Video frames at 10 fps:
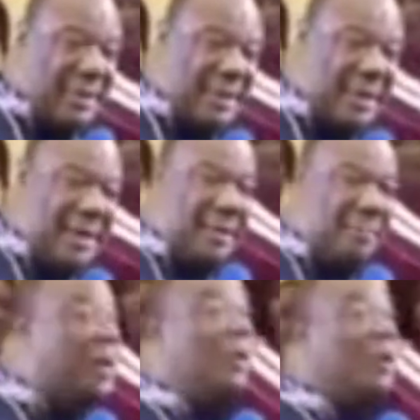We will talk
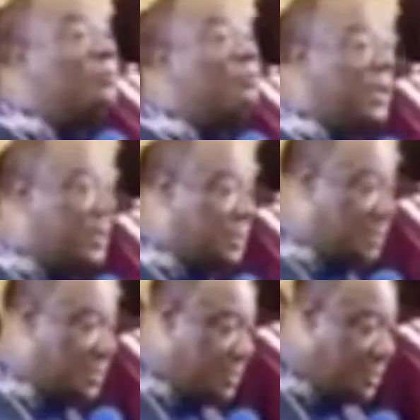about that purpose
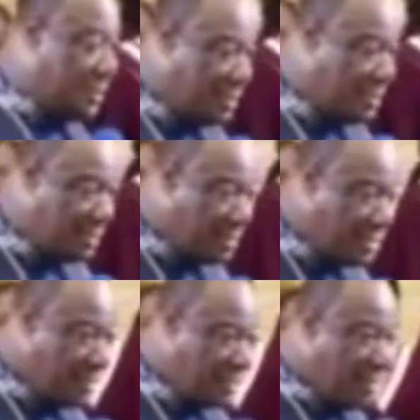a little more
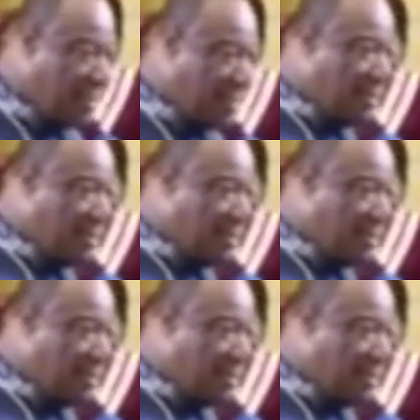in a moment.